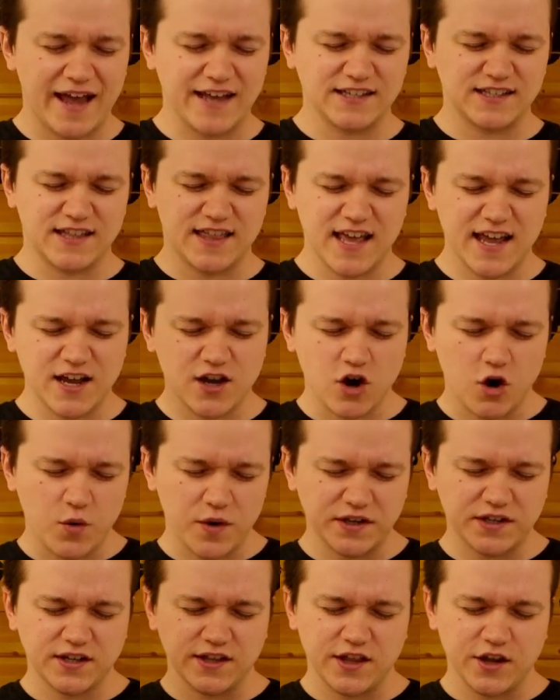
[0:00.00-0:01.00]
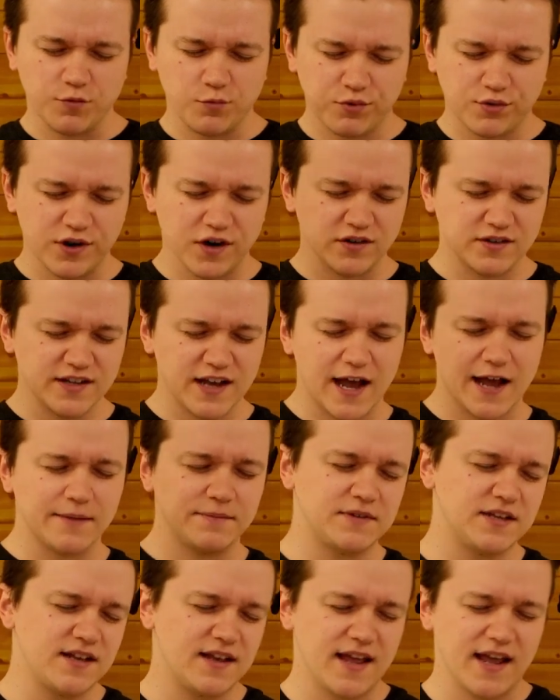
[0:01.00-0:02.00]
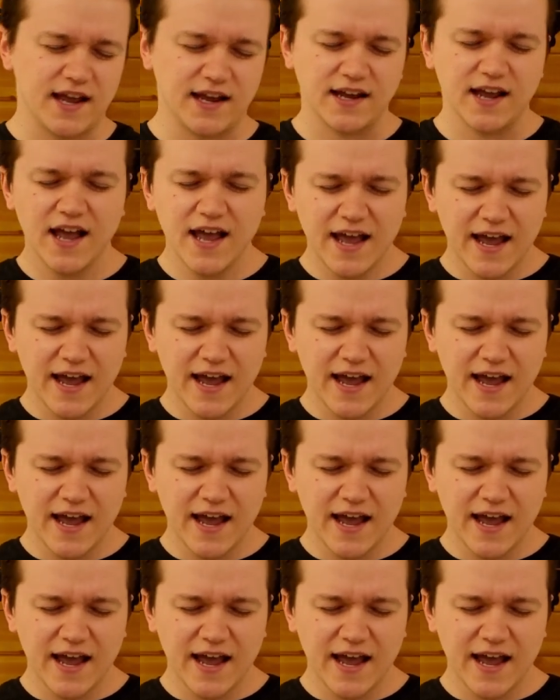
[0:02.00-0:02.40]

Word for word: as they go into their prayer time today,